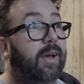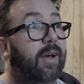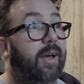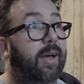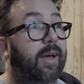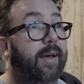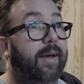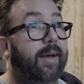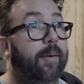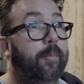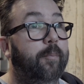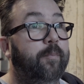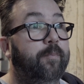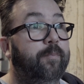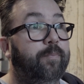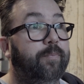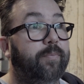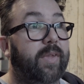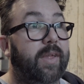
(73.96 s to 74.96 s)
That's going
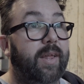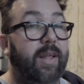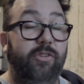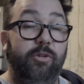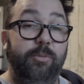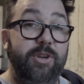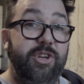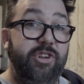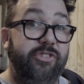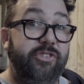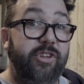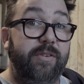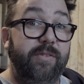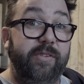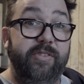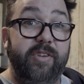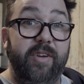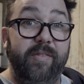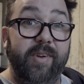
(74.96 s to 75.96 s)
to be just over
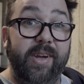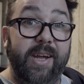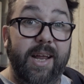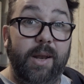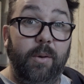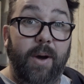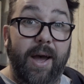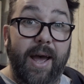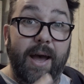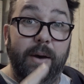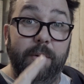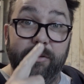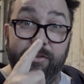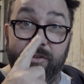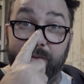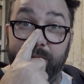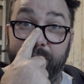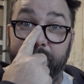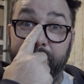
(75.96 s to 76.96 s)
7 kilowatt hours
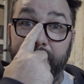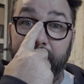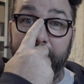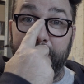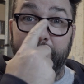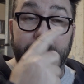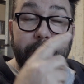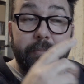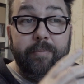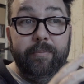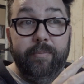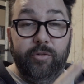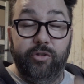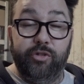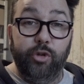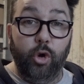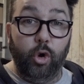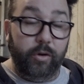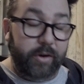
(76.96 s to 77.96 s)
of
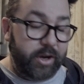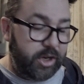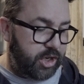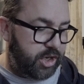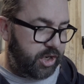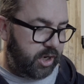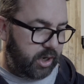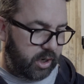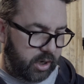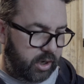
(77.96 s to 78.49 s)
storage.